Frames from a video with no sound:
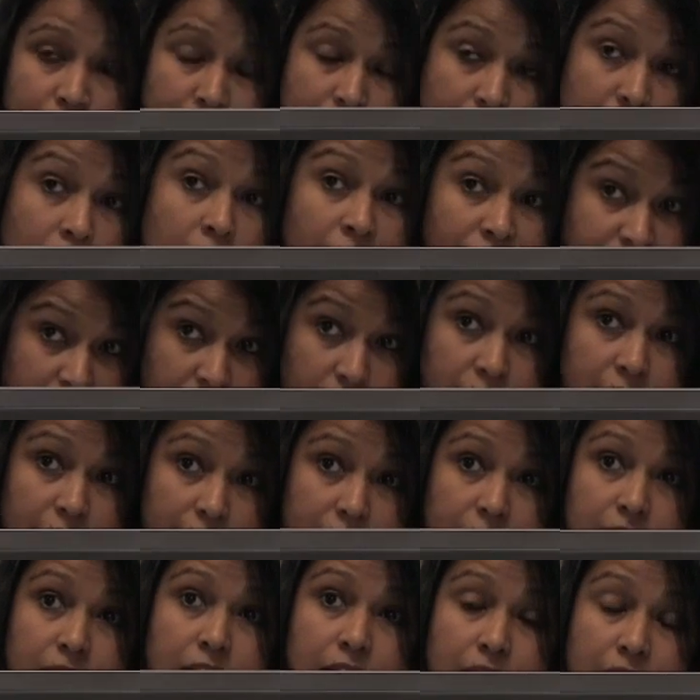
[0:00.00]
after
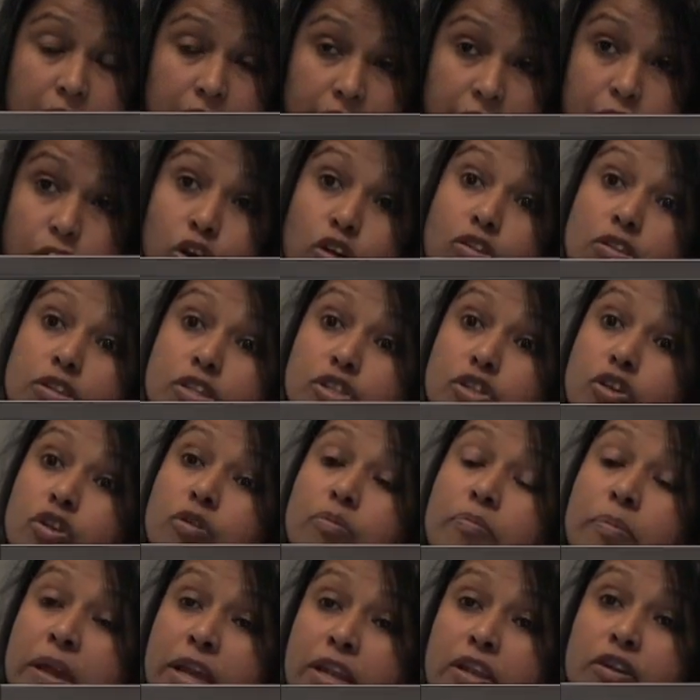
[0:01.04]
that. And also
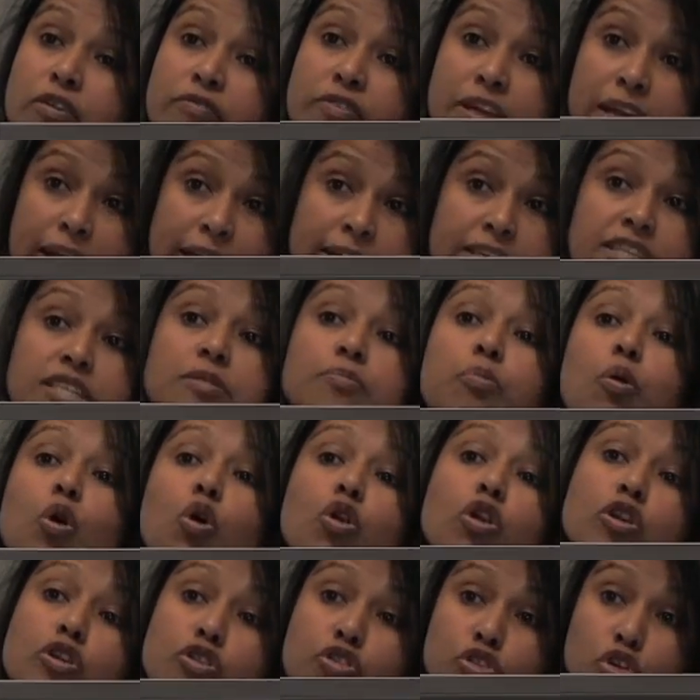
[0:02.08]
many of the
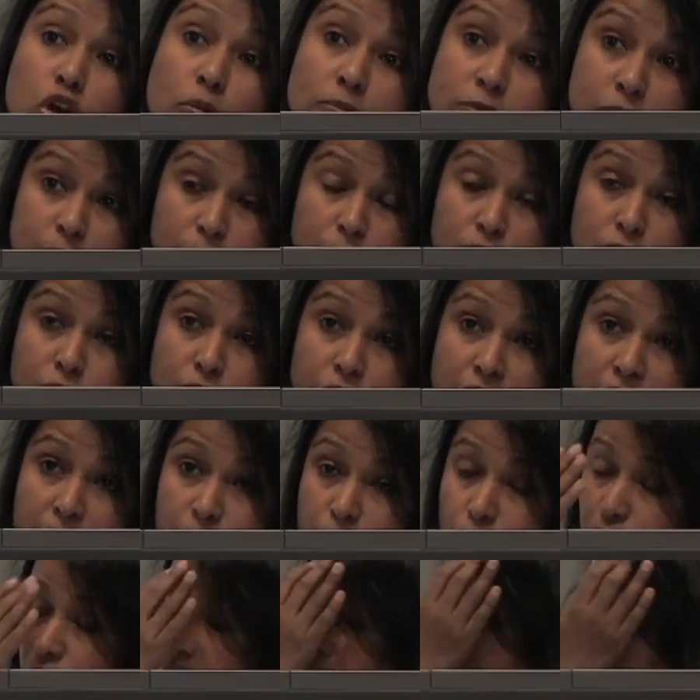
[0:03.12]
anti-polio drops
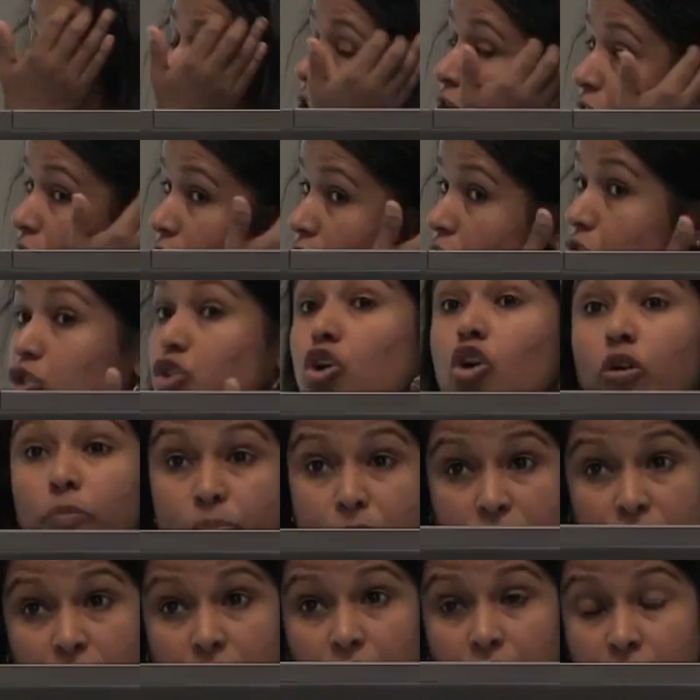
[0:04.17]
program were also
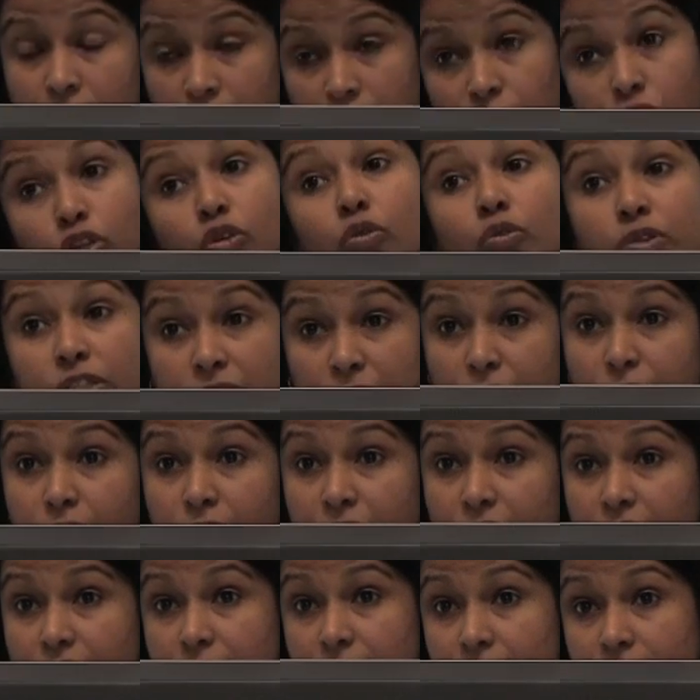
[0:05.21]
stopped in those
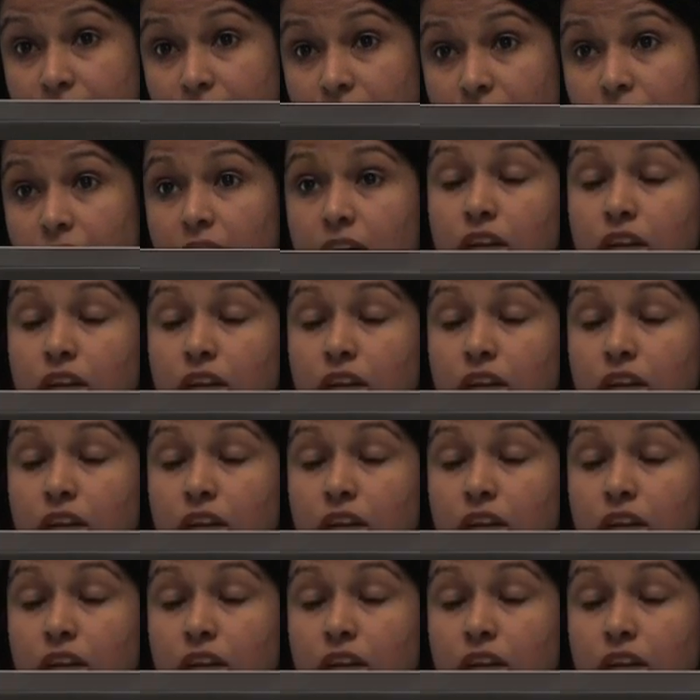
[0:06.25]
areas.